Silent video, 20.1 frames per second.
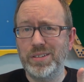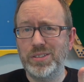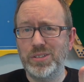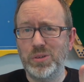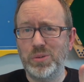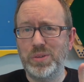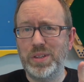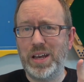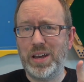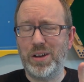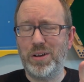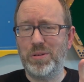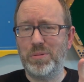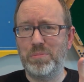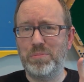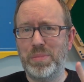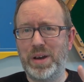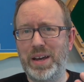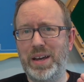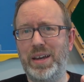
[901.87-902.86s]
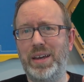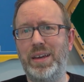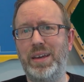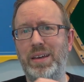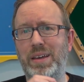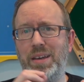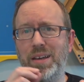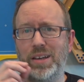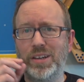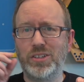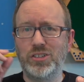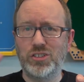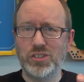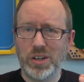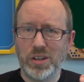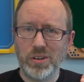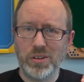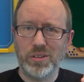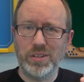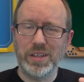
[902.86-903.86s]
so now my
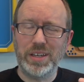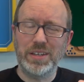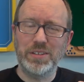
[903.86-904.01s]
shuttle that